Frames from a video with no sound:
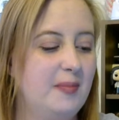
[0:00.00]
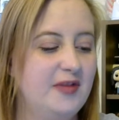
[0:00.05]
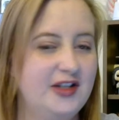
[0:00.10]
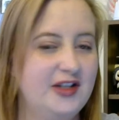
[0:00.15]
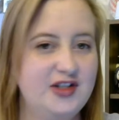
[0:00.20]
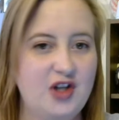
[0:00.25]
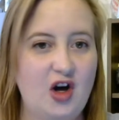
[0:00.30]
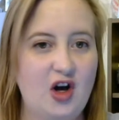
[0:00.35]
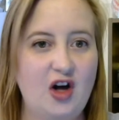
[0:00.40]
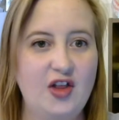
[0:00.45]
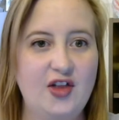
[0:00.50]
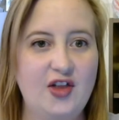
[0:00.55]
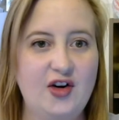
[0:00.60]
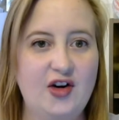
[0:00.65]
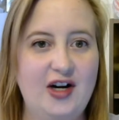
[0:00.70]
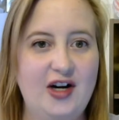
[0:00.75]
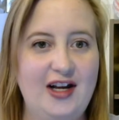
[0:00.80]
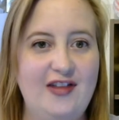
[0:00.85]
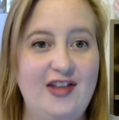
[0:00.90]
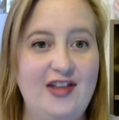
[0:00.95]
this author
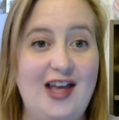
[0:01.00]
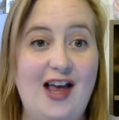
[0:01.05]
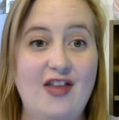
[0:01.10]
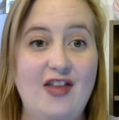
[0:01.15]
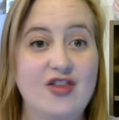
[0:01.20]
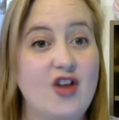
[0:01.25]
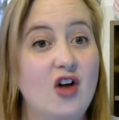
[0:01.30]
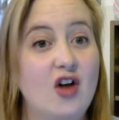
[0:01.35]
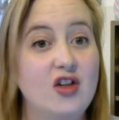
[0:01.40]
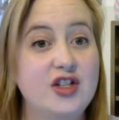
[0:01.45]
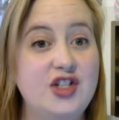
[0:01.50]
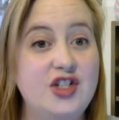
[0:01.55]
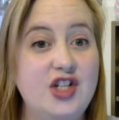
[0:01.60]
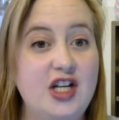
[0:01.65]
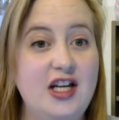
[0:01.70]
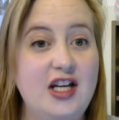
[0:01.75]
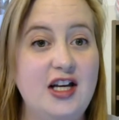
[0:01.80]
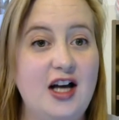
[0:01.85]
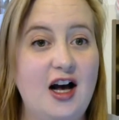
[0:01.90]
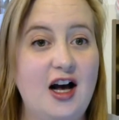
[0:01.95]
in the
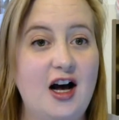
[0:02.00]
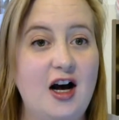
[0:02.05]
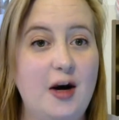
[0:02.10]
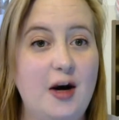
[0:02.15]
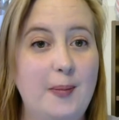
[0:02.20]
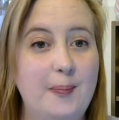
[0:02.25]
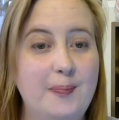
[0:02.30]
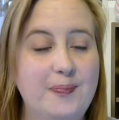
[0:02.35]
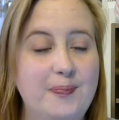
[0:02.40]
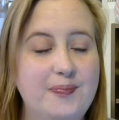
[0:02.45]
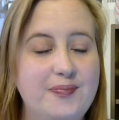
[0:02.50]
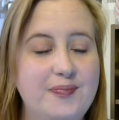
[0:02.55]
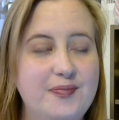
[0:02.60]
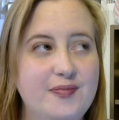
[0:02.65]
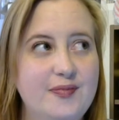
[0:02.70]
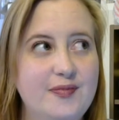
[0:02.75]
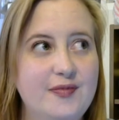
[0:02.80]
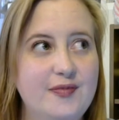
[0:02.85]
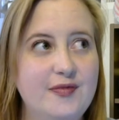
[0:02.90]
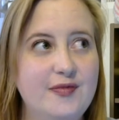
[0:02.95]
anthology, um,
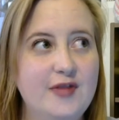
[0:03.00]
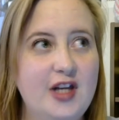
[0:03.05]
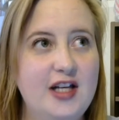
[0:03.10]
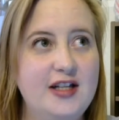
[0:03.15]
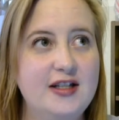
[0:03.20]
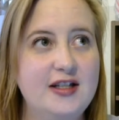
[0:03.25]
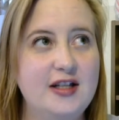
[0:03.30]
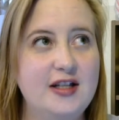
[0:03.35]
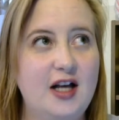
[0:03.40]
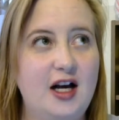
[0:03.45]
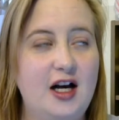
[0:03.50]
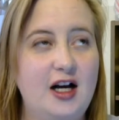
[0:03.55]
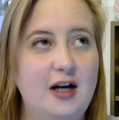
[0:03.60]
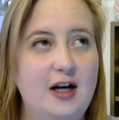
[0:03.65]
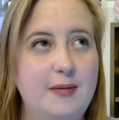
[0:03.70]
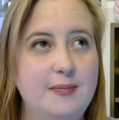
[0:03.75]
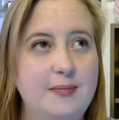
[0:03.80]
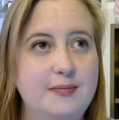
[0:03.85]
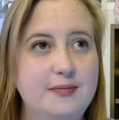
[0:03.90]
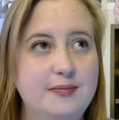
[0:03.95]

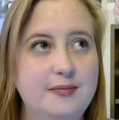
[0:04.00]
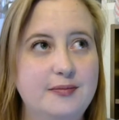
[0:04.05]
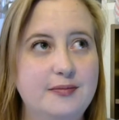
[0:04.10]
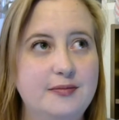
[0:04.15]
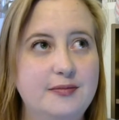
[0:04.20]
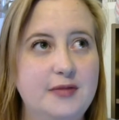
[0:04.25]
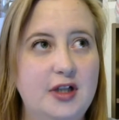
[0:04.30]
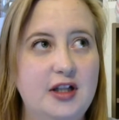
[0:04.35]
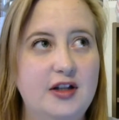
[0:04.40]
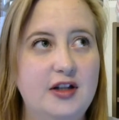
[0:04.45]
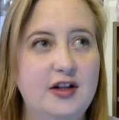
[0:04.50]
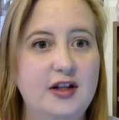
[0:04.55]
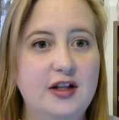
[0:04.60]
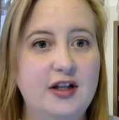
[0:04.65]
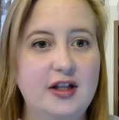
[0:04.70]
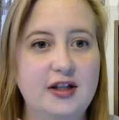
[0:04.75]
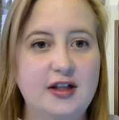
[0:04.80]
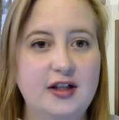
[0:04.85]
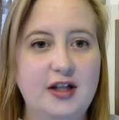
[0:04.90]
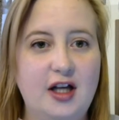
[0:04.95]
um
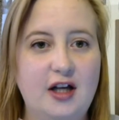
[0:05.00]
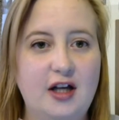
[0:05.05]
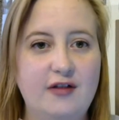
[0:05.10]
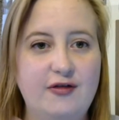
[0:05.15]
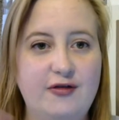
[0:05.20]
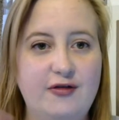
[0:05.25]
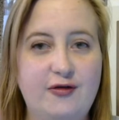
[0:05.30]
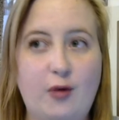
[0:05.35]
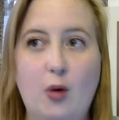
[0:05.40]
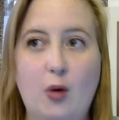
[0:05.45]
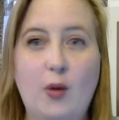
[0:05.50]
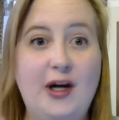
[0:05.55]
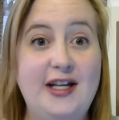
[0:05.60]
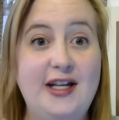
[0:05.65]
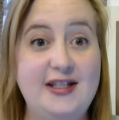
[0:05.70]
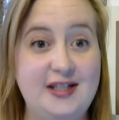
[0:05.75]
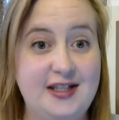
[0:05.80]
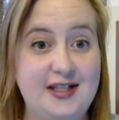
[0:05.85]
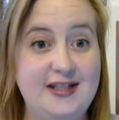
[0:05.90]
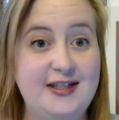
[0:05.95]
Four
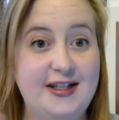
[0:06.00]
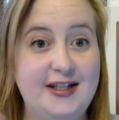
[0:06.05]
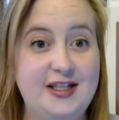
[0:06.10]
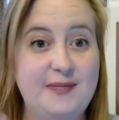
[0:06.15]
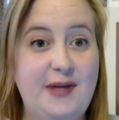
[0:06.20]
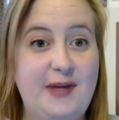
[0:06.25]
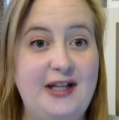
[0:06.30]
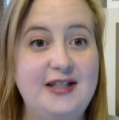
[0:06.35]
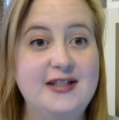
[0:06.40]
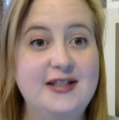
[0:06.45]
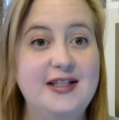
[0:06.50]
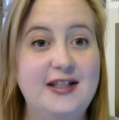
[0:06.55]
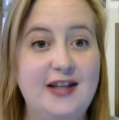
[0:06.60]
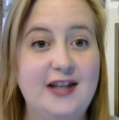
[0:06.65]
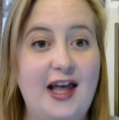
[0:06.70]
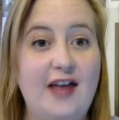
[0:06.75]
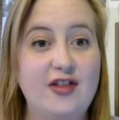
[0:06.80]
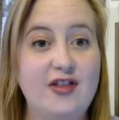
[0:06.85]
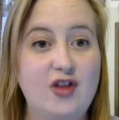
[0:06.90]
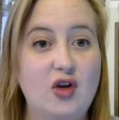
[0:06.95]
Weddings and a Sixpence
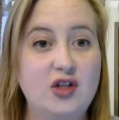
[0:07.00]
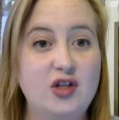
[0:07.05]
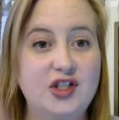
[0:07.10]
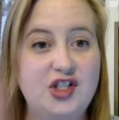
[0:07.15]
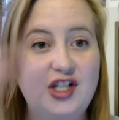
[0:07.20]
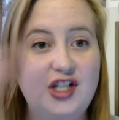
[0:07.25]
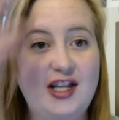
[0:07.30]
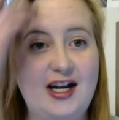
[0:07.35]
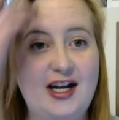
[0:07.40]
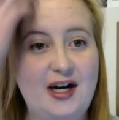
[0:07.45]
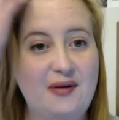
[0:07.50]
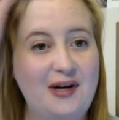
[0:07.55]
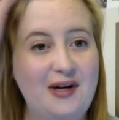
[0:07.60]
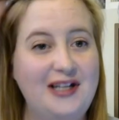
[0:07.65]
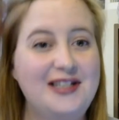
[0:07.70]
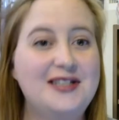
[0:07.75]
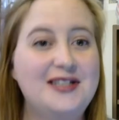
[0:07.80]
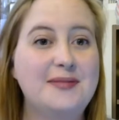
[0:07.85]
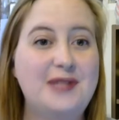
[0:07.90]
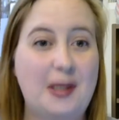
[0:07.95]
anthology that I read
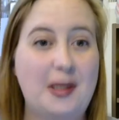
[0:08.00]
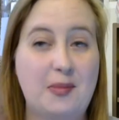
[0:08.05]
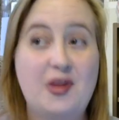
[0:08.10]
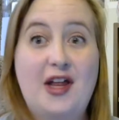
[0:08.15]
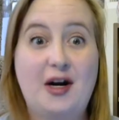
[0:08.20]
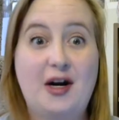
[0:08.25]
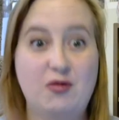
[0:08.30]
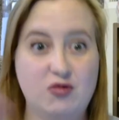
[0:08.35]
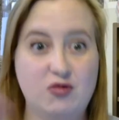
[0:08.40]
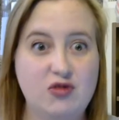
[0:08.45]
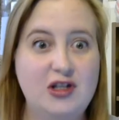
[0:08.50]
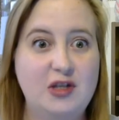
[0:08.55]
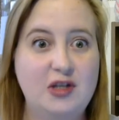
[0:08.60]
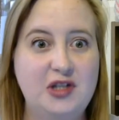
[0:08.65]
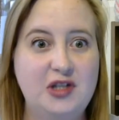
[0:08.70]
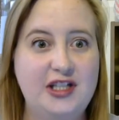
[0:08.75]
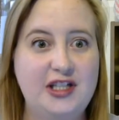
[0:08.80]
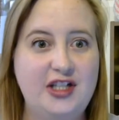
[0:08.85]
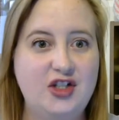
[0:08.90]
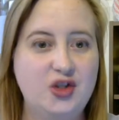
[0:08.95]
in September that I really,
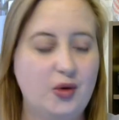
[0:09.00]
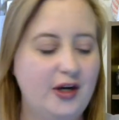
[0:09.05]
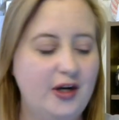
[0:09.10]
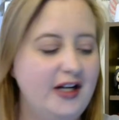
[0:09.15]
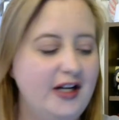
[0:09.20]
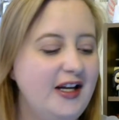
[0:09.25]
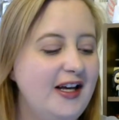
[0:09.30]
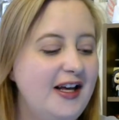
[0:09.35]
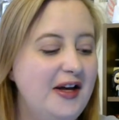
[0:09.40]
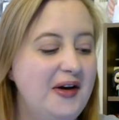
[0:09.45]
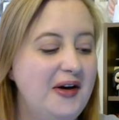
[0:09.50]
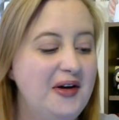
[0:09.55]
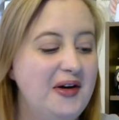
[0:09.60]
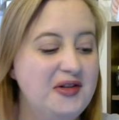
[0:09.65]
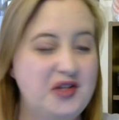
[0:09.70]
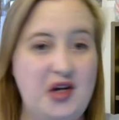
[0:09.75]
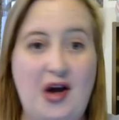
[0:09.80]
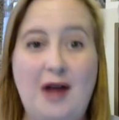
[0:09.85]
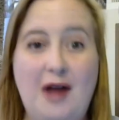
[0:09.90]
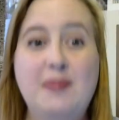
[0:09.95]
really enjoyed.
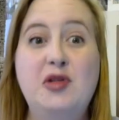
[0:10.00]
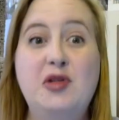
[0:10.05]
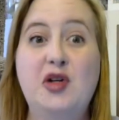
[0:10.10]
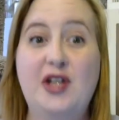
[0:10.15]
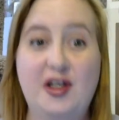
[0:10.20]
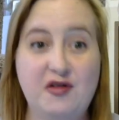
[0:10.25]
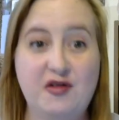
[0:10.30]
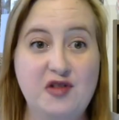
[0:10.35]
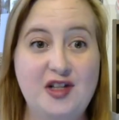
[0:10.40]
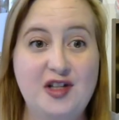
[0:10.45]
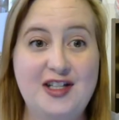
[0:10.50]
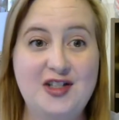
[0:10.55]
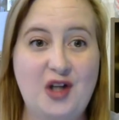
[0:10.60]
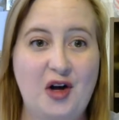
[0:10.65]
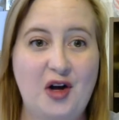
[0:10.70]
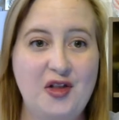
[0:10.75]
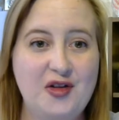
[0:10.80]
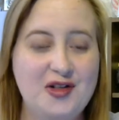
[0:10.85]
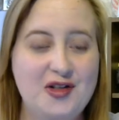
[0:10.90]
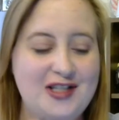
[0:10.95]
So now I'm looking for these
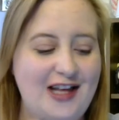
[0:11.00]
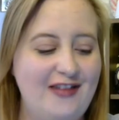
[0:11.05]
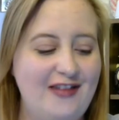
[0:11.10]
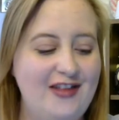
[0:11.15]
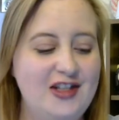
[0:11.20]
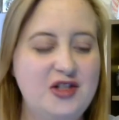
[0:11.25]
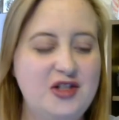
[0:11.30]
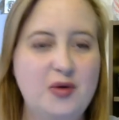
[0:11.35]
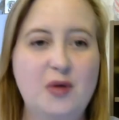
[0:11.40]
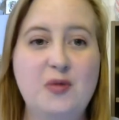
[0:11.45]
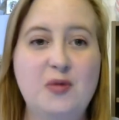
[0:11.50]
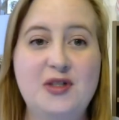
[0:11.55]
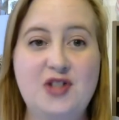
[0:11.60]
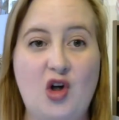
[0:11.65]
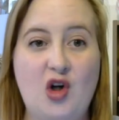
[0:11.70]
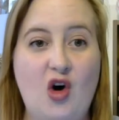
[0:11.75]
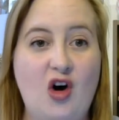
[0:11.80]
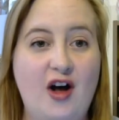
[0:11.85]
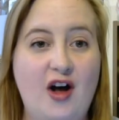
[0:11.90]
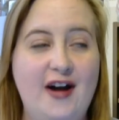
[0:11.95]
authors, and this one was
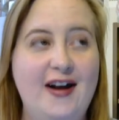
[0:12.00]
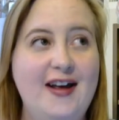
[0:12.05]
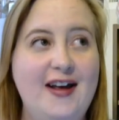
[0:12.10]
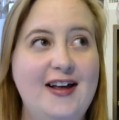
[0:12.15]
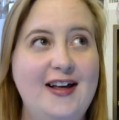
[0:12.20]
on